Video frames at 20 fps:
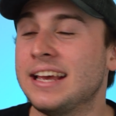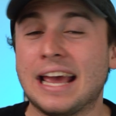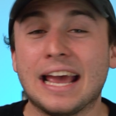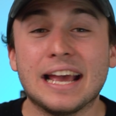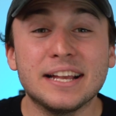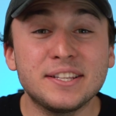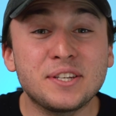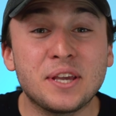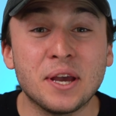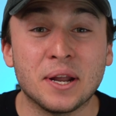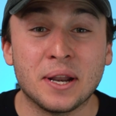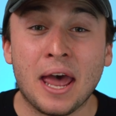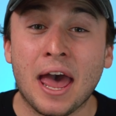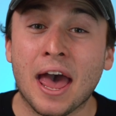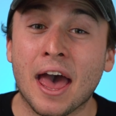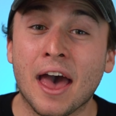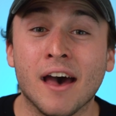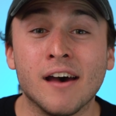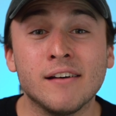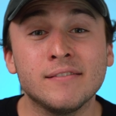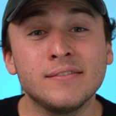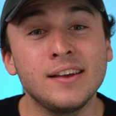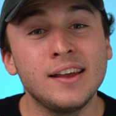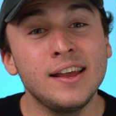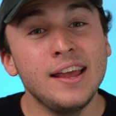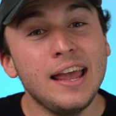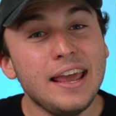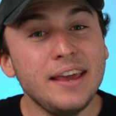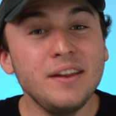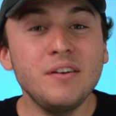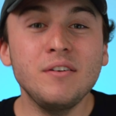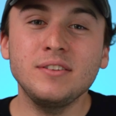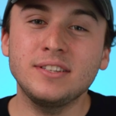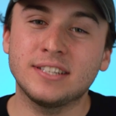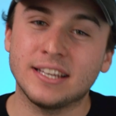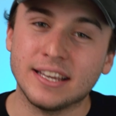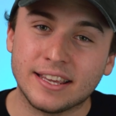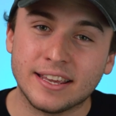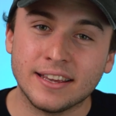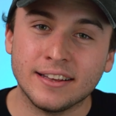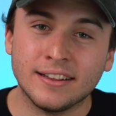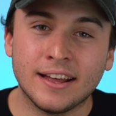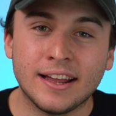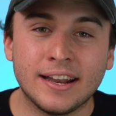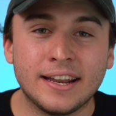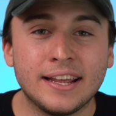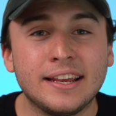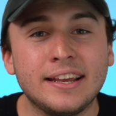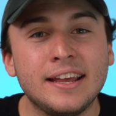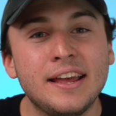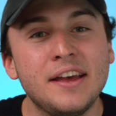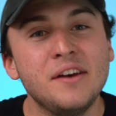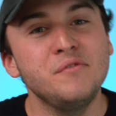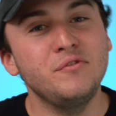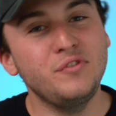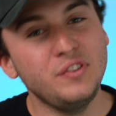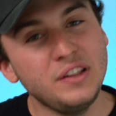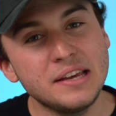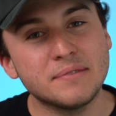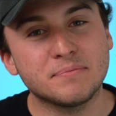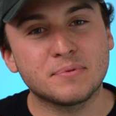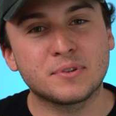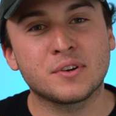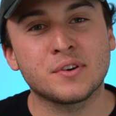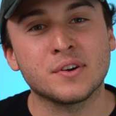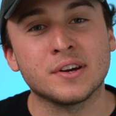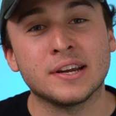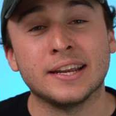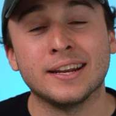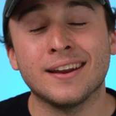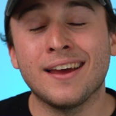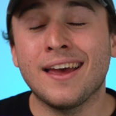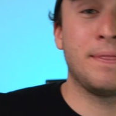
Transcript: it's gonna have an articulating flip screen.